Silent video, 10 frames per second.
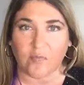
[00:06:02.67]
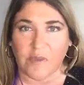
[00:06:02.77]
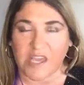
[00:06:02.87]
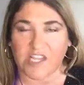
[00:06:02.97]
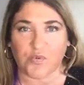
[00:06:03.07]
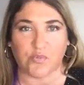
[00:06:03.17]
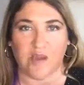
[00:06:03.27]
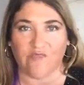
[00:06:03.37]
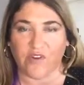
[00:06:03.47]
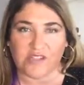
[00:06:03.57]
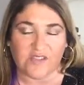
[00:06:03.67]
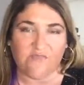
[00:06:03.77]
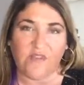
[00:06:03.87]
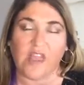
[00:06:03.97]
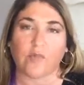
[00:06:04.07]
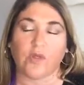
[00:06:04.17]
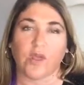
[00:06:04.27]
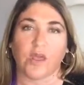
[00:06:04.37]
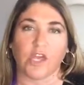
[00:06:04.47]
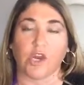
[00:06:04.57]
beach with my friends and
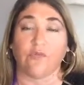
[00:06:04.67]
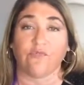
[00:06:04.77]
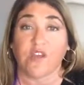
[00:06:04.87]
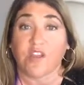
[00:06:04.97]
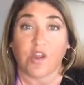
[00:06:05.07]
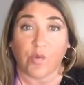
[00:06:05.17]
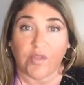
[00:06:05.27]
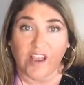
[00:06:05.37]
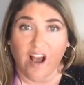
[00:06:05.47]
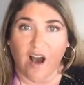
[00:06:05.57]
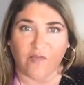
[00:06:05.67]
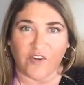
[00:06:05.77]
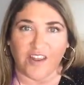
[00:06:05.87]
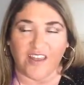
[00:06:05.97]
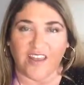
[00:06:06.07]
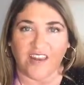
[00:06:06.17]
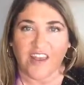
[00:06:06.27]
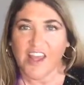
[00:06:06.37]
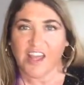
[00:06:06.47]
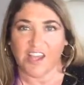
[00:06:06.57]
family, feeling really confident,
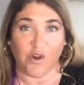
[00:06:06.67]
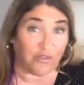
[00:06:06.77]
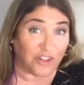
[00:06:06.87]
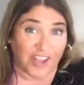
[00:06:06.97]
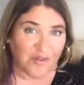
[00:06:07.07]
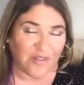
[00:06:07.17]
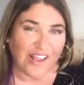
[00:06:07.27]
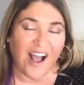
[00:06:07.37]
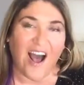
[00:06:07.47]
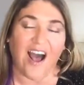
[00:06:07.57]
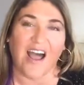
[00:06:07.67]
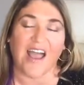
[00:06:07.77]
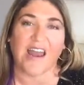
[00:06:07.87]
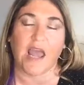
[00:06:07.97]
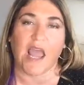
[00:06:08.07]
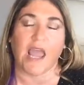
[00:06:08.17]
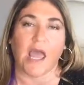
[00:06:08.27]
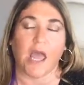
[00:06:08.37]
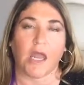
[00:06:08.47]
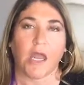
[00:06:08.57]
looking really hot,
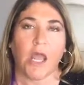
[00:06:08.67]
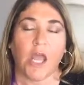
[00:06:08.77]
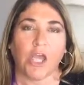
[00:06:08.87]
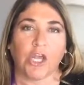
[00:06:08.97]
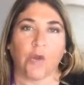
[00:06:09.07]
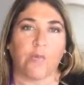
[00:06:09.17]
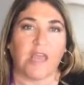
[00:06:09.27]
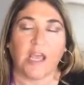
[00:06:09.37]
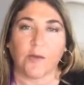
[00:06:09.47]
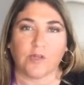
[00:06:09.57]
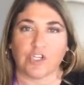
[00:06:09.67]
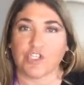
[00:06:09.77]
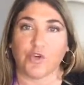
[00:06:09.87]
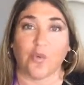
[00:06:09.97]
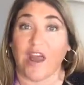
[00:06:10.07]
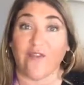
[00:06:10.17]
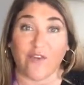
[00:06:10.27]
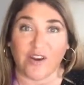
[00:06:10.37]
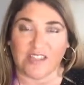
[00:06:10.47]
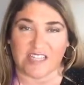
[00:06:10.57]
and, being able to do
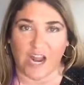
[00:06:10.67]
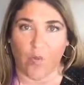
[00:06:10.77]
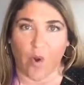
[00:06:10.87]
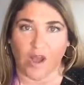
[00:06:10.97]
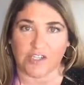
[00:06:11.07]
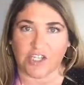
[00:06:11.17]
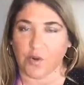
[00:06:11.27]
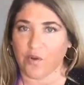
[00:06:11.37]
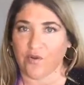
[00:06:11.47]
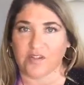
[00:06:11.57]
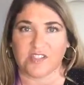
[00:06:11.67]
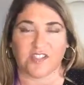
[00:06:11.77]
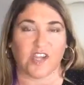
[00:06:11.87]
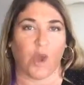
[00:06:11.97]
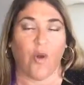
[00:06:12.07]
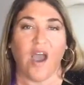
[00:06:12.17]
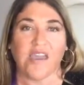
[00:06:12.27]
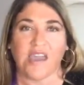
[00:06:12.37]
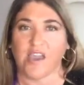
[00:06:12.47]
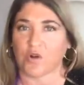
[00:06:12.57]
whatever it is that I want, whether it's to go
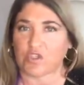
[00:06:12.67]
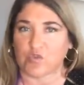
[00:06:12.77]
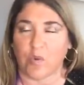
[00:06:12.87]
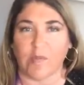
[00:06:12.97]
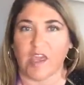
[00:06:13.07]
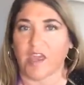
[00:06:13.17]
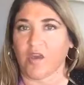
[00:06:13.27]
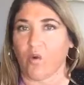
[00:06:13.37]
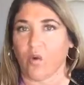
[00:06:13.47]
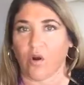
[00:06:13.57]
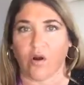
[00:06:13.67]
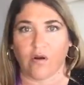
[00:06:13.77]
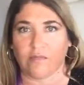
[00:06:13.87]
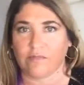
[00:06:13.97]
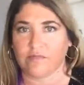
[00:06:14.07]
hiking or swimming or